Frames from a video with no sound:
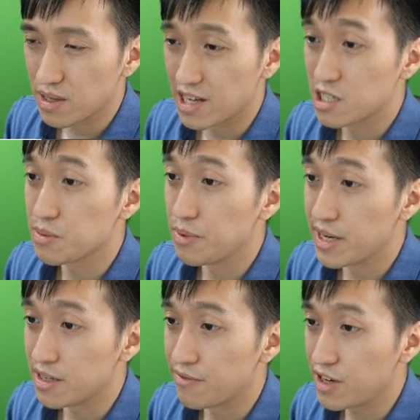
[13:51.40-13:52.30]

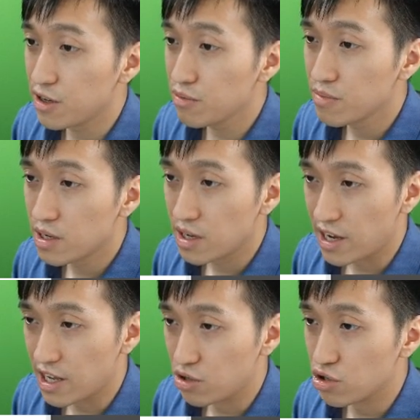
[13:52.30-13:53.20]
explained video,
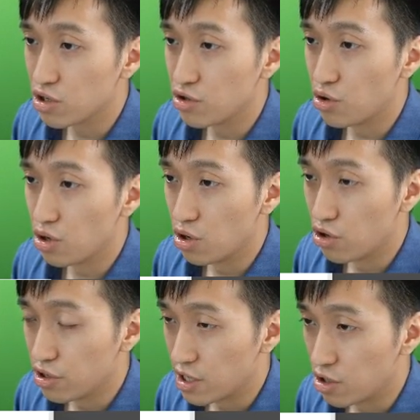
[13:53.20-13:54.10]
and you're gonna
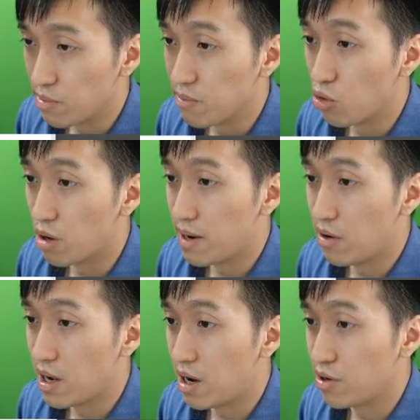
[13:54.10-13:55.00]
learn a little bit more
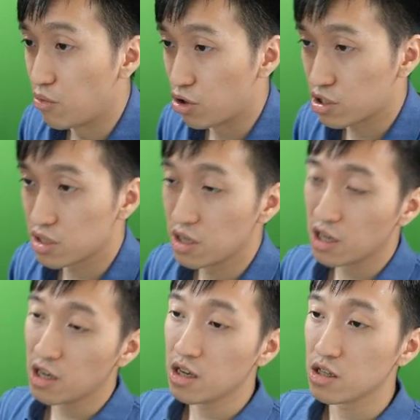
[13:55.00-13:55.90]
about how they work.
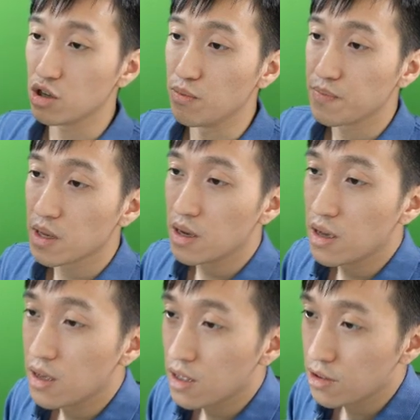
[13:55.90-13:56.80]
So
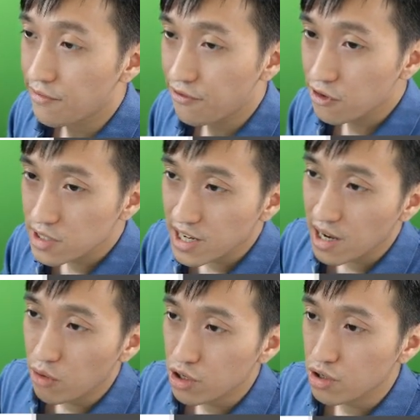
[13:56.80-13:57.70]
the first
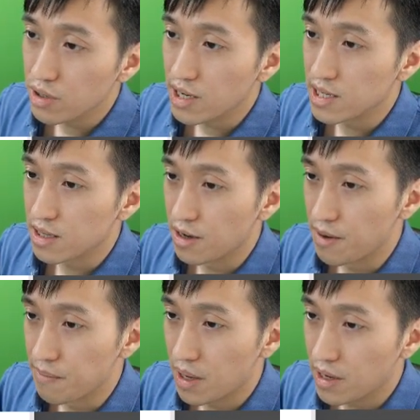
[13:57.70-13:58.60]
thing I want to do is
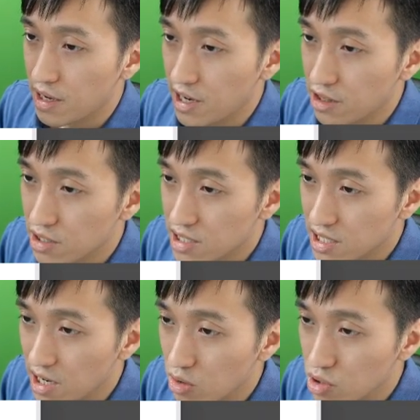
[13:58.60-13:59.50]
in the
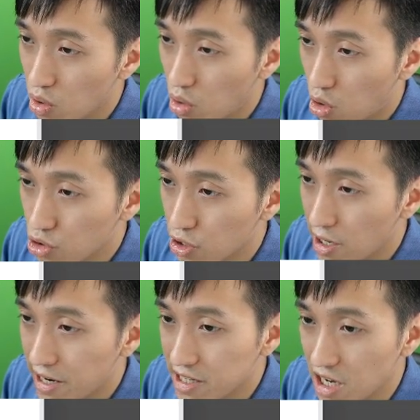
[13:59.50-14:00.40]
sales order
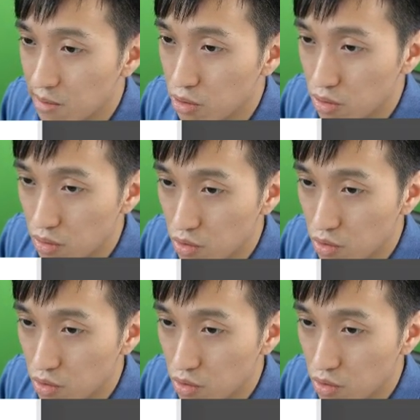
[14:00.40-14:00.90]
line table,